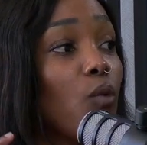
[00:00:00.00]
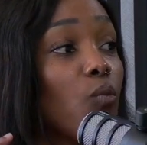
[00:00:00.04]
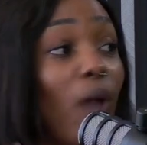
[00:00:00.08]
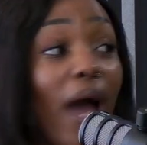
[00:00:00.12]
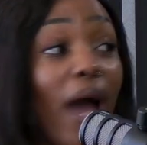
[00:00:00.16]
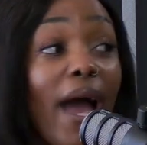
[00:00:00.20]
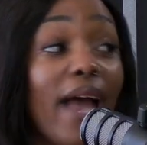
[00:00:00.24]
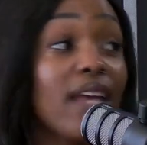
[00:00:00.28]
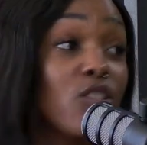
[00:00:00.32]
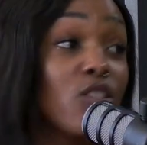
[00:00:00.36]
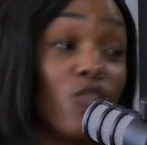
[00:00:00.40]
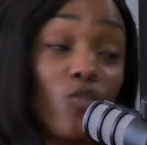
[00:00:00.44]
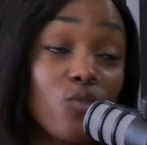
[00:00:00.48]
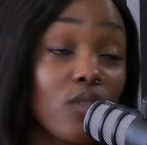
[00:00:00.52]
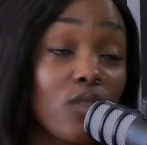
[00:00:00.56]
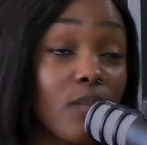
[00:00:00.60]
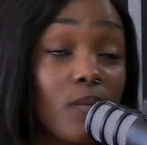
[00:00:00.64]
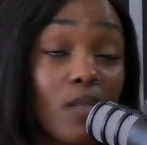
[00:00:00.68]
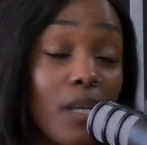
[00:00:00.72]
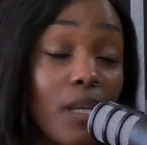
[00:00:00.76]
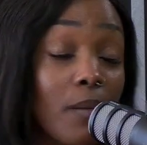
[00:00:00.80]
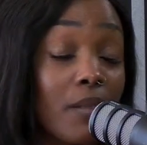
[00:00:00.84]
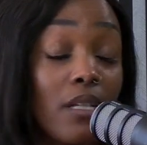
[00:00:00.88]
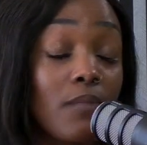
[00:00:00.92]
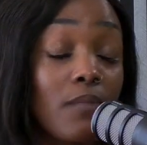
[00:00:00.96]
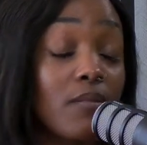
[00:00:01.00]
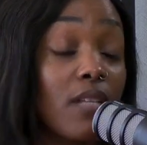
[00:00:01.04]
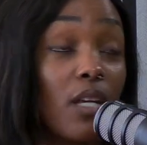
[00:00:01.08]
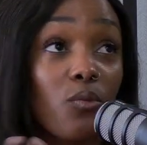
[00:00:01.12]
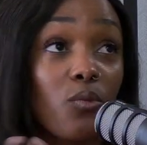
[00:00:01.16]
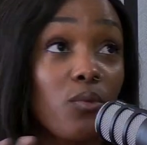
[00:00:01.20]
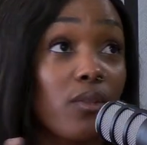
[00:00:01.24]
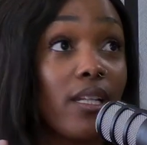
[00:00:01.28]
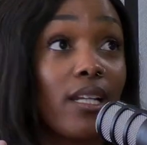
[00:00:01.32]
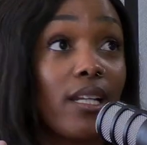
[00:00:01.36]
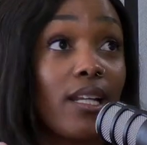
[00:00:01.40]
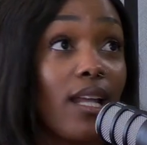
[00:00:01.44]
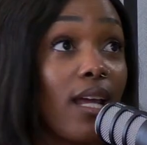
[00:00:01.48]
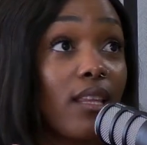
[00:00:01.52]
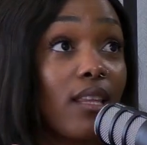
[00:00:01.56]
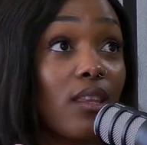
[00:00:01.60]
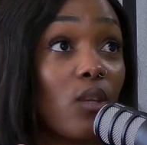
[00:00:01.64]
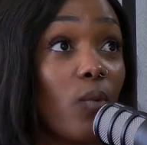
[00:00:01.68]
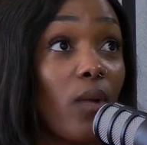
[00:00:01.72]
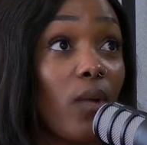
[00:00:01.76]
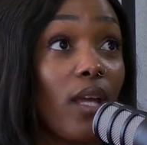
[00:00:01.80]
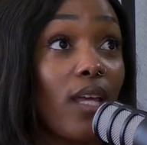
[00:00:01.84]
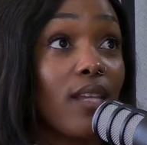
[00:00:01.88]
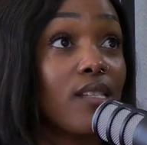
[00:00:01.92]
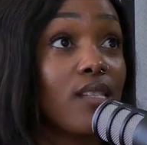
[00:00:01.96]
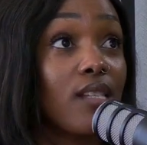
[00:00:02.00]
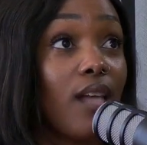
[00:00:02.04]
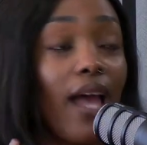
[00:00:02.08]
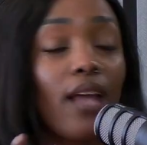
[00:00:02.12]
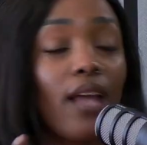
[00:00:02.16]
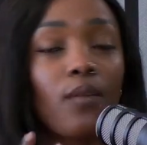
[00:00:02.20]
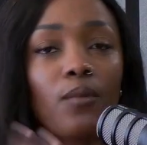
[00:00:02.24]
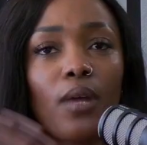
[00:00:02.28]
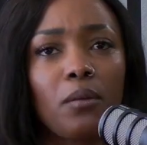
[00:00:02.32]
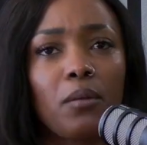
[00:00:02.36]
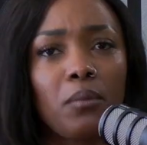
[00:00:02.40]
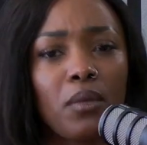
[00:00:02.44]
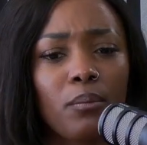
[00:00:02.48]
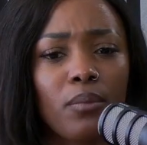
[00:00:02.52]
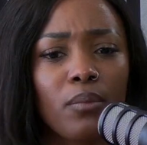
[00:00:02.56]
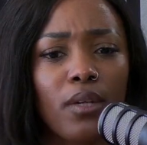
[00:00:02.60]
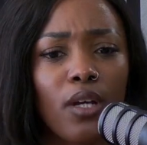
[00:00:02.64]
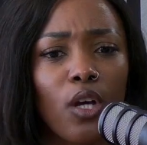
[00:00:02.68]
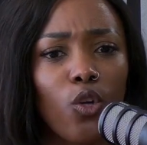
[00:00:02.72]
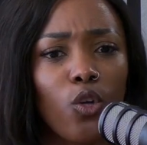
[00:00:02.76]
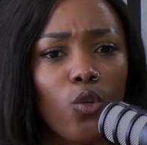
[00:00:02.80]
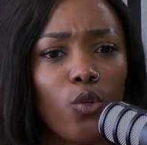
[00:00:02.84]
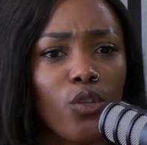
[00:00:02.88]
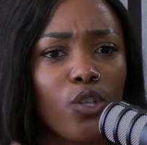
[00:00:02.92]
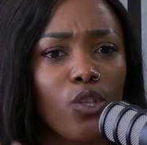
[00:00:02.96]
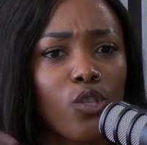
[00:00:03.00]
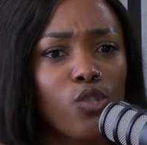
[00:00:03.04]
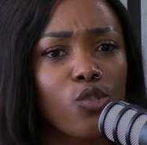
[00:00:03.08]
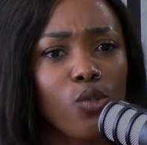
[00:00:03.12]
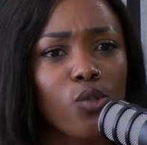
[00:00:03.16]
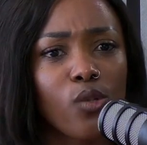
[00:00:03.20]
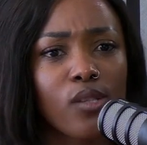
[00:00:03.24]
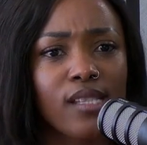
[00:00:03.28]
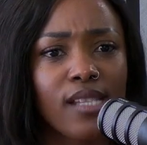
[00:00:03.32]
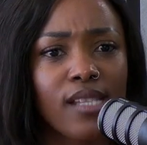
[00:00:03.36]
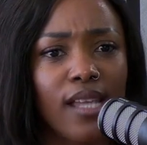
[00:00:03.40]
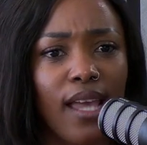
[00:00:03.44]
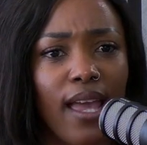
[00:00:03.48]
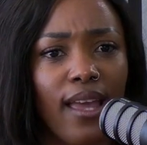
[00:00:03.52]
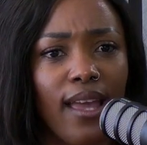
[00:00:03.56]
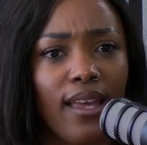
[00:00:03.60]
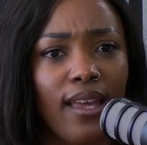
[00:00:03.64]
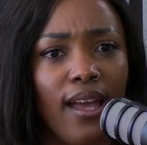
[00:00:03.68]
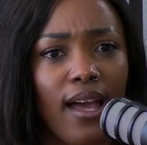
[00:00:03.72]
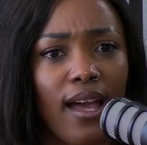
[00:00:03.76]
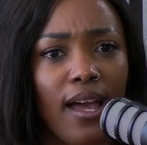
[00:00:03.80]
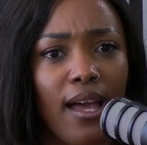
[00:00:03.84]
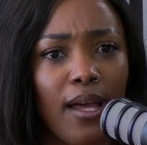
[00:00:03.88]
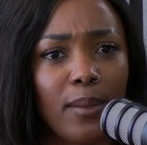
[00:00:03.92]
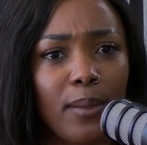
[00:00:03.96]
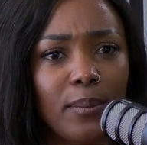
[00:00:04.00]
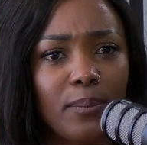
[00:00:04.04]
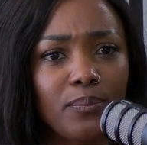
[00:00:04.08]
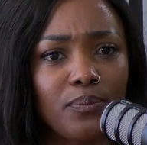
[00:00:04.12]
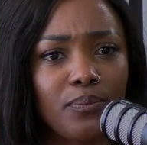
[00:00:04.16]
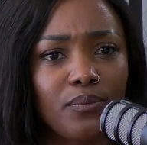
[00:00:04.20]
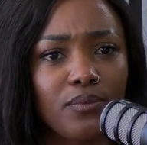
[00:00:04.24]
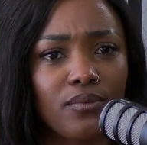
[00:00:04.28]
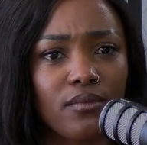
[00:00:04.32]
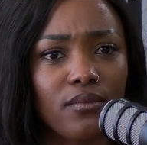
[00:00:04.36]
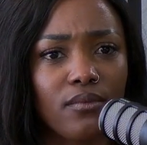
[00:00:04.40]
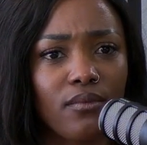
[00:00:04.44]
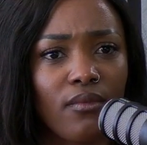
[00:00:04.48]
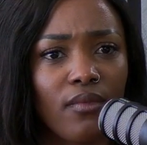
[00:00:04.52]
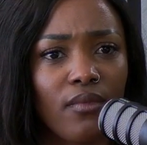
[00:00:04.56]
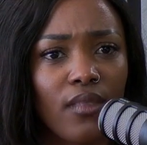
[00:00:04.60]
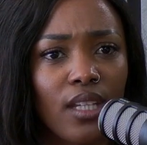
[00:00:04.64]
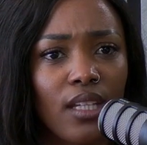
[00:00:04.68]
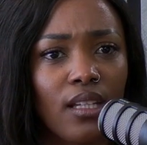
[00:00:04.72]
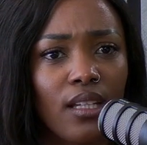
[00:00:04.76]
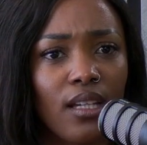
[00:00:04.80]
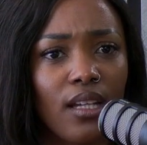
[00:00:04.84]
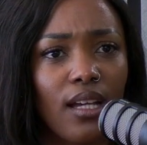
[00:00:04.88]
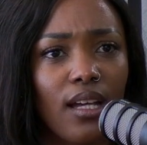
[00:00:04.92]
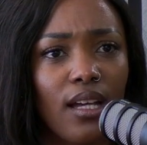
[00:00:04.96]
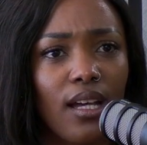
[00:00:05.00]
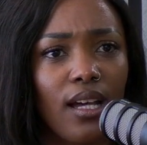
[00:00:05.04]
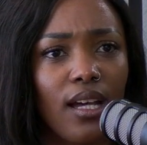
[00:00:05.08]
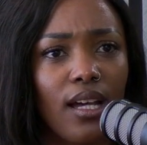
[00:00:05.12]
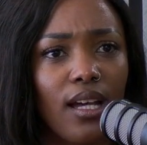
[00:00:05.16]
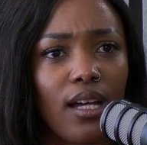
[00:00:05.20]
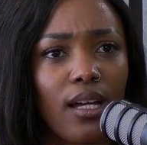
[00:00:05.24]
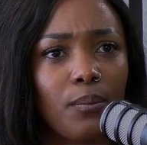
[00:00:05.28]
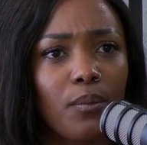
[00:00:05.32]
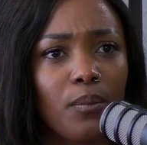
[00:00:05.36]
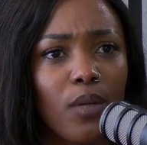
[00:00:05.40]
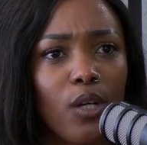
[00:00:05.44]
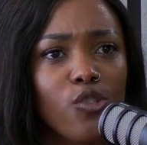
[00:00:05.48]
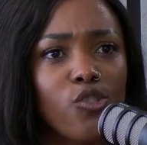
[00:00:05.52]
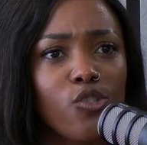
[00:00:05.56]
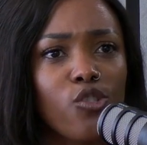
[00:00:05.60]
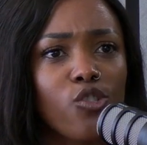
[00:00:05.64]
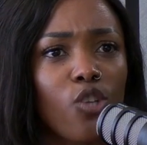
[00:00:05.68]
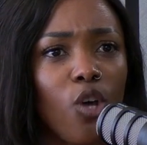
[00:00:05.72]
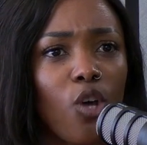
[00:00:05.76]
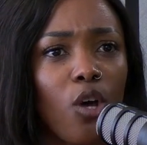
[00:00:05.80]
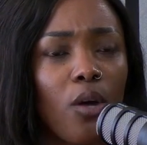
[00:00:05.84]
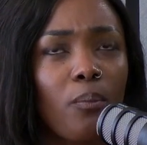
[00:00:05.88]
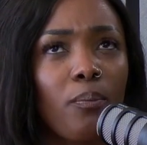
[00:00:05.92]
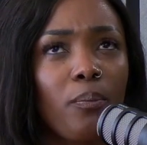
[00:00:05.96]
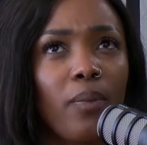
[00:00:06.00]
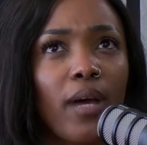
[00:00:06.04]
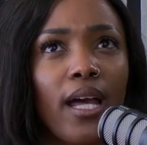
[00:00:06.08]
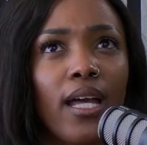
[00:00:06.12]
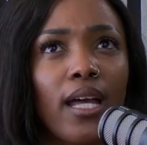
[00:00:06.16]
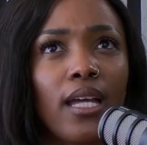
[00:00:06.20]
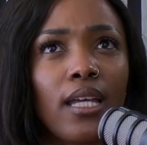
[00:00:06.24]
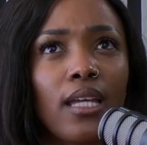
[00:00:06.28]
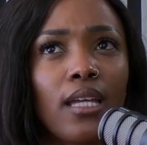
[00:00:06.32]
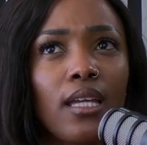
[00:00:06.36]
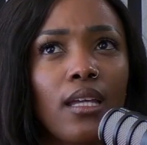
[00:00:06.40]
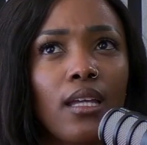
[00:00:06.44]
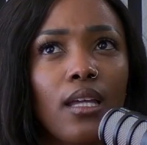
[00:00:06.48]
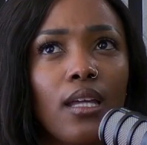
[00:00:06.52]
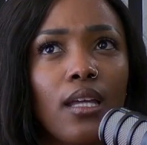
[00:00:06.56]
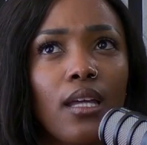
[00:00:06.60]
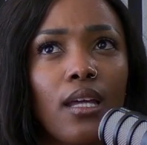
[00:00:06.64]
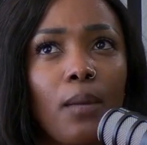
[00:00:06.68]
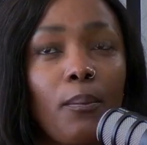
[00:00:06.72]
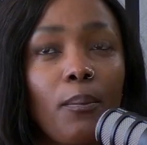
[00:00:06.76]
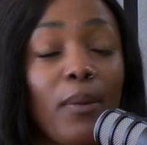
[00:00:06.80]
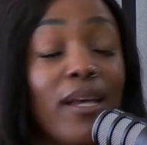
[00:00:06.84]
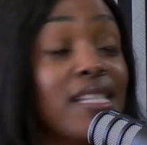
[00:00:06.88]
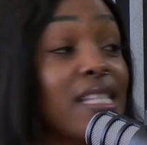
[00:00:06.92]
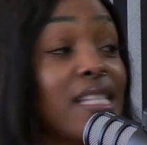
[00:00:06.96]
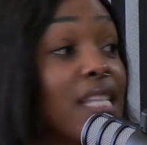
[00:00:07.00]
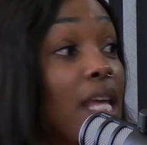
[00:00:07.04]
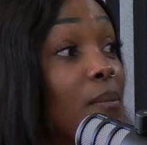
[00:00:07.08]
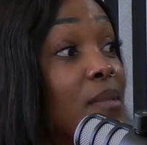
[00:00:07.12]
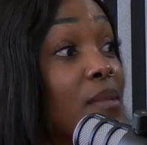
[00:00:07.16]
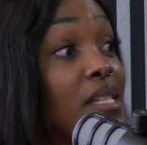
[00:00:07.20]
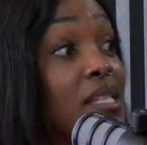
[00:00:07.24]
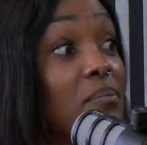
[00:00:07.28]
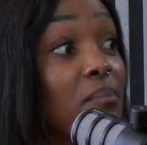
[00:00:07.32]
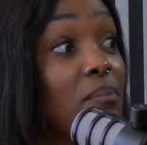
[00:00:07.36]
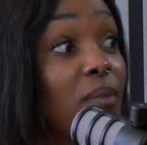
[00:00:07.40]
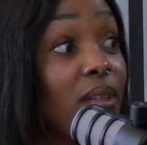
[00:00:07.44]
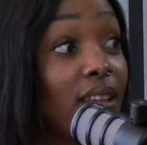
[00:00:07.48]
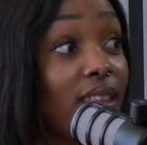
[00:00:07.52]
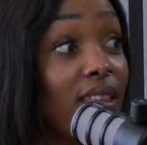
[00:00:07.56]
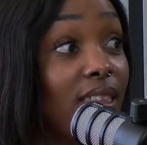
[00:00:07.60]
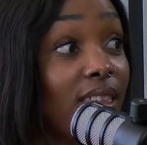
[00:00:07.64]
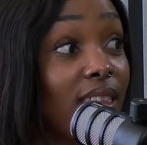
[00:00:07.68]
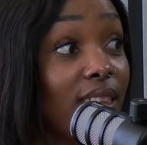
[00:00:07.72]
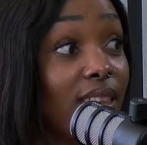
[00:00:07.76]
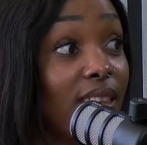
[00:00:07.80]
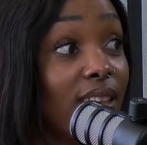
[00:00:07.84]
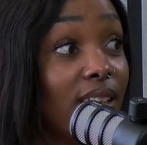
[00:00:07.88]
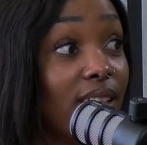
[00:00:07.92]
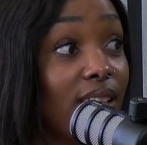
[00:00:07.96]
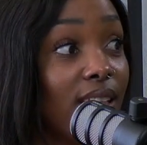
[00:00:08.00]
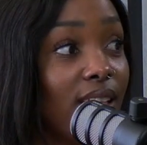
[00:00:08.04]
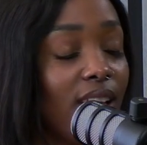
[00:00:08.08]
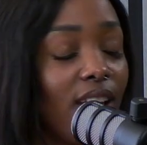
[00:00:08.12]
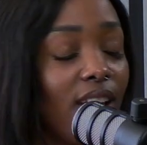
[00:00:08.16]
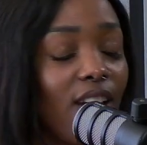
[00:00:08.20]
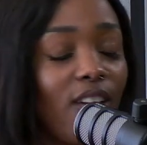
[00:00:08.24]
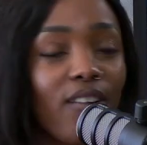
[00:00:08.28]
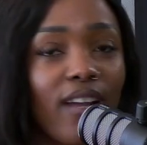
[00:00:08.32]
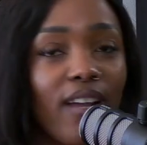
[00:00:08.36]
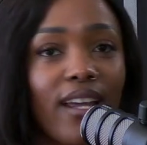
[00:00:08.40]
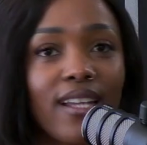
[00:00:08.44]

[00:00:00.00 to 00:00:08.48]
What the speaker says: I stream. Sometimes I really like the way. So I remember Loyiso sang a song by by Sam Smith, right?